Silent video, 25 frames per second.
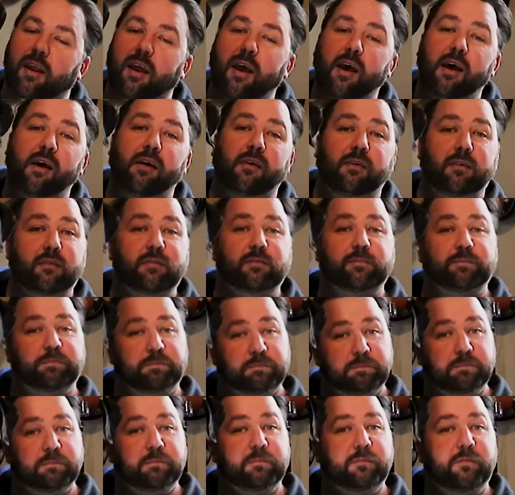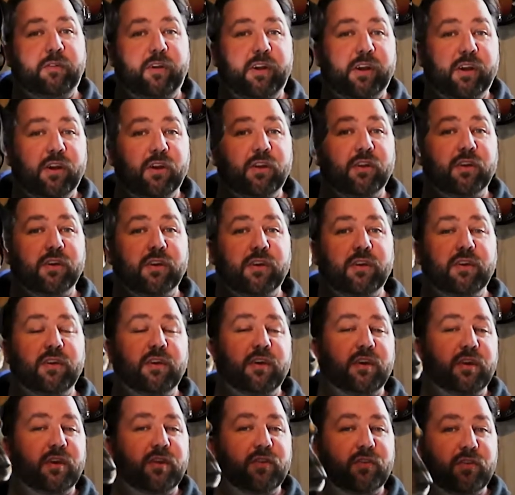Oh, very good.
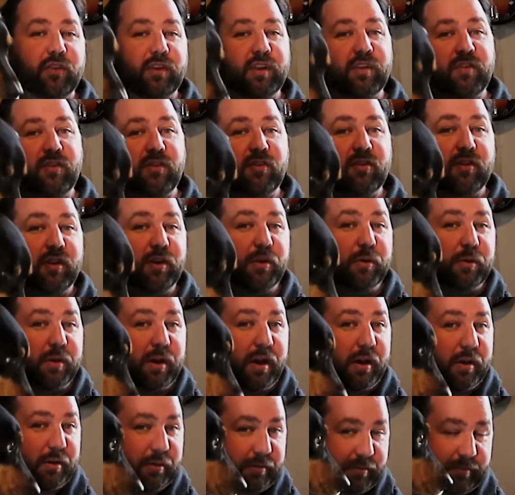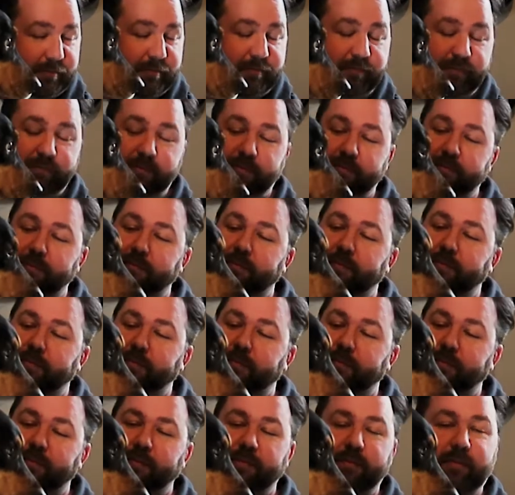So this is Ludo,
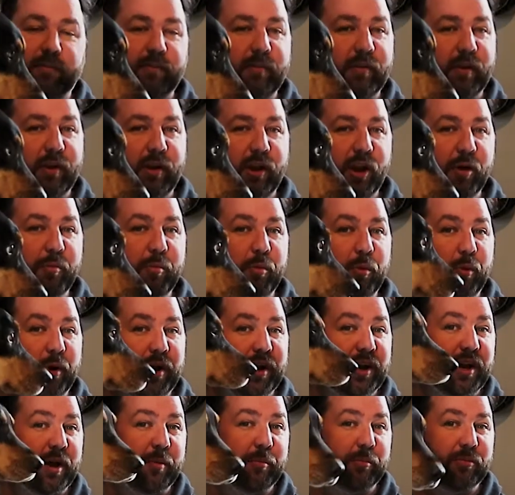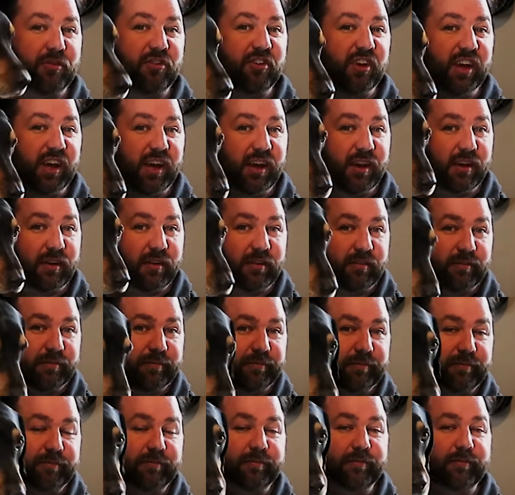number one numpty.
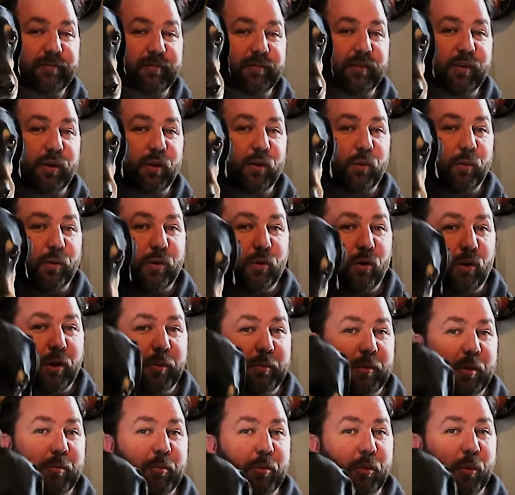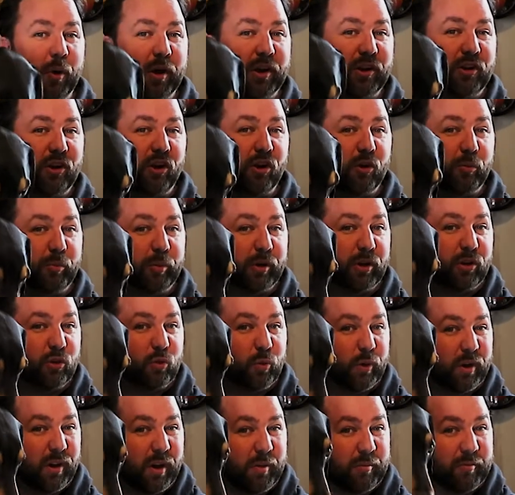We call him number one dog
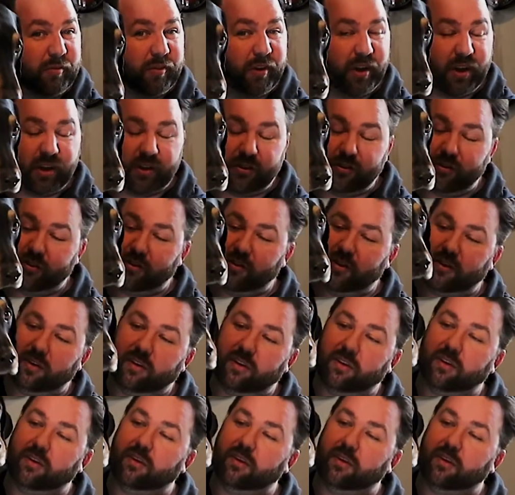because we got him first.